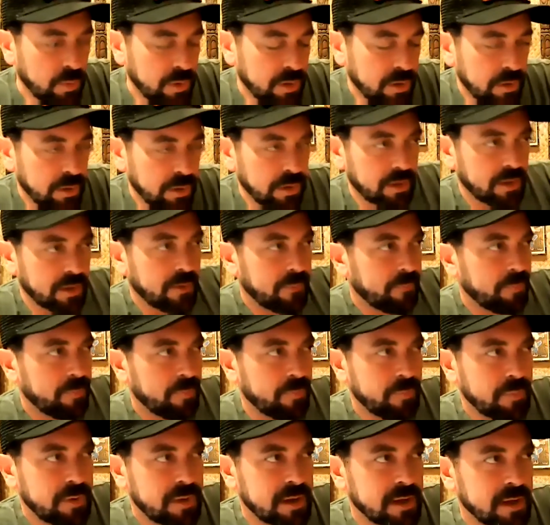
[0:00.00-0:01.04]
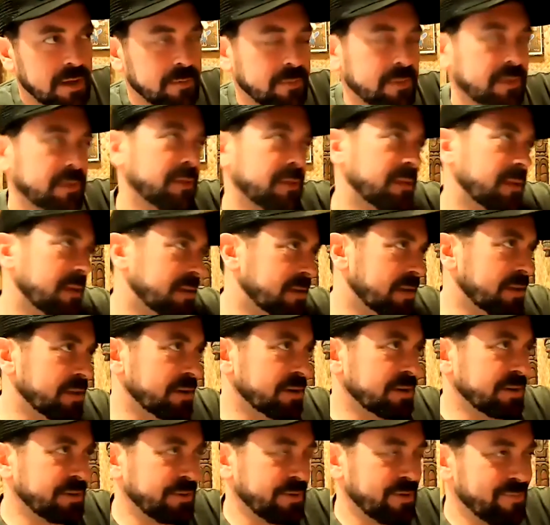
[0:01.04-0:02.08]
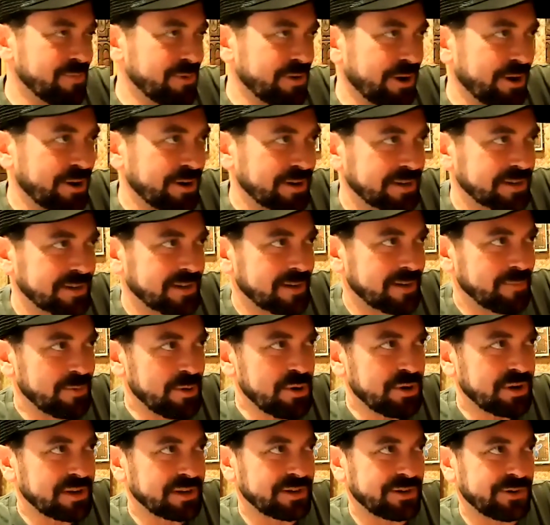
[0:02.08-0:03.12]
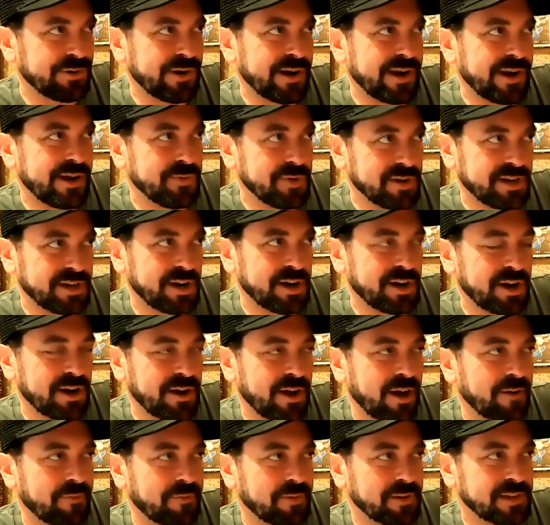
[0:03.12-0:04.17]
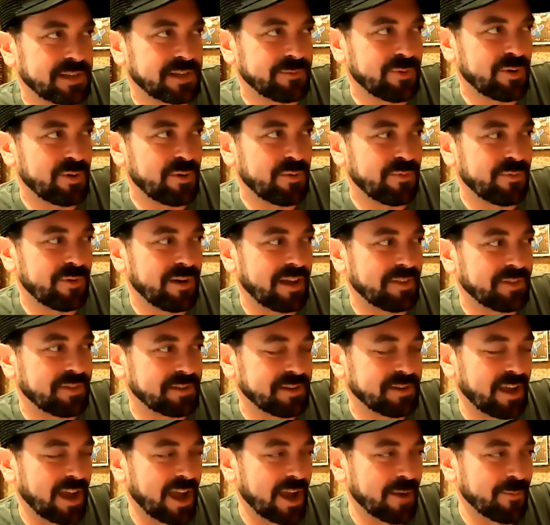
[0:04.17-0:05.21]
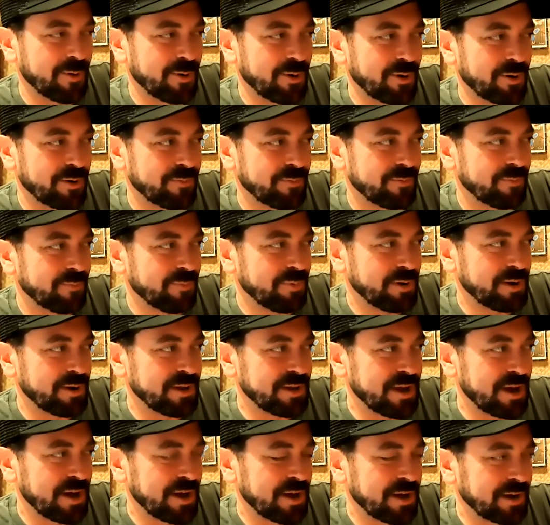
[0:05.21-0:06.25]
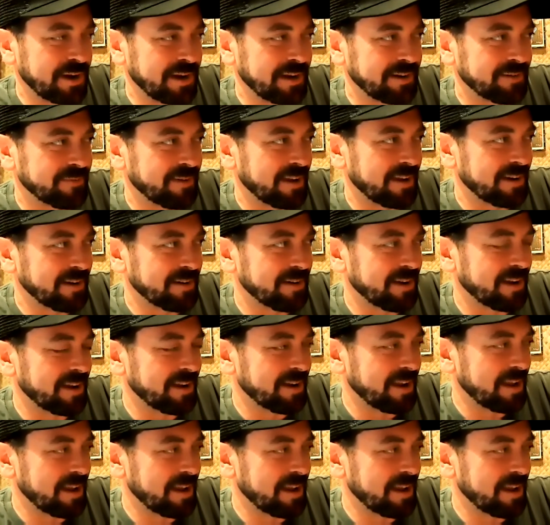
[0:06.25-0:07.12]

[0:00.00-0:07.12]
Well, me and this other storyboard artist named Lucas Gray, we shared an office, and we were pretty young and